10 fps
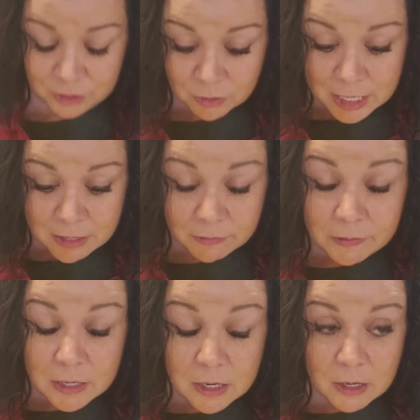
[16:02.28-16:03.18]
degrees
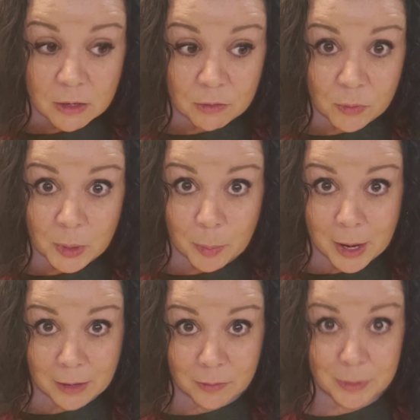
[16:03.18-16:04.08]
for
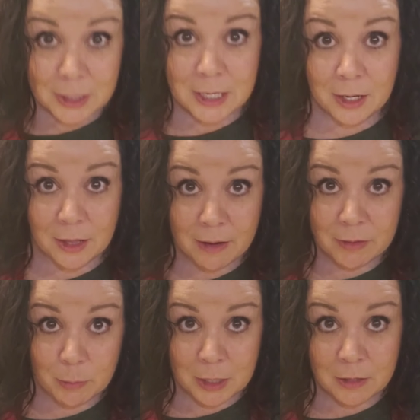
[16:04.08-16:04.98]
approximately
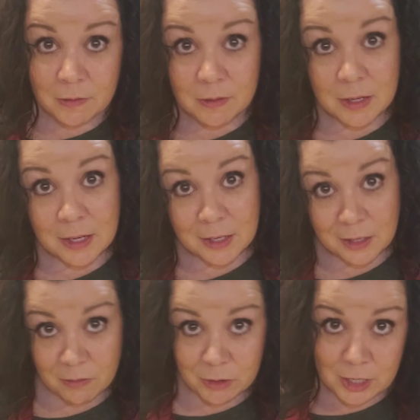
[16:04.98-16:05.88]
11 minutes,
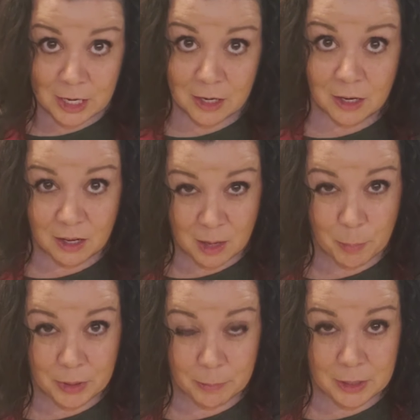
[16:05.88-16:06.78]
give or take a
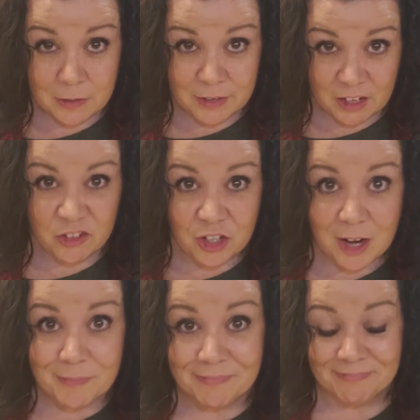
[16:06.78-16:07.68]
couple of minutes extra.